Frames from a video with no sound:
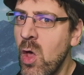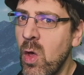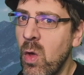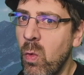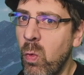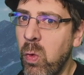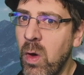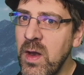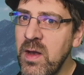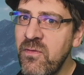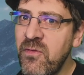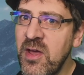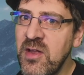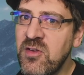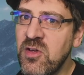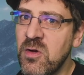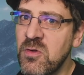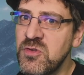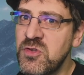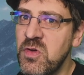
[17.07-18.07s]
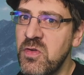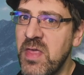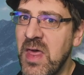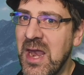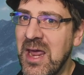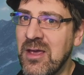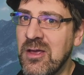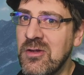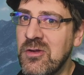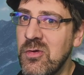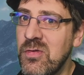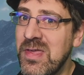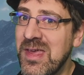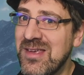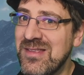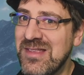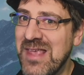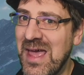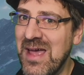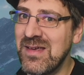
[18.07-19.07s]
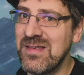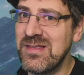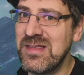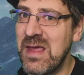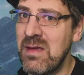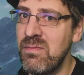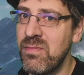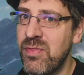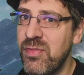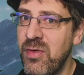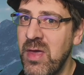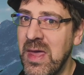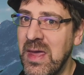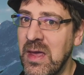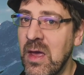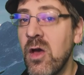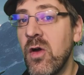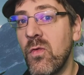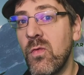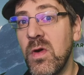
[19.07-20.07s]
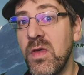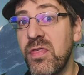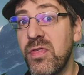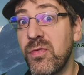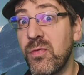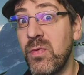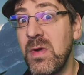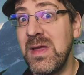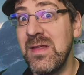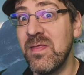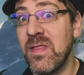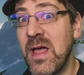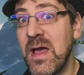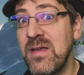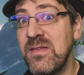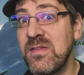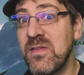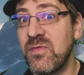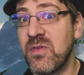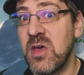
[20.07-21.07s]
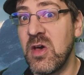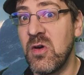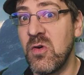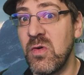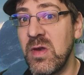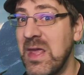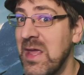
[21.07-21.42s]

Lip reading: What if I told you that I could do the exact same thing with 3 lines of code,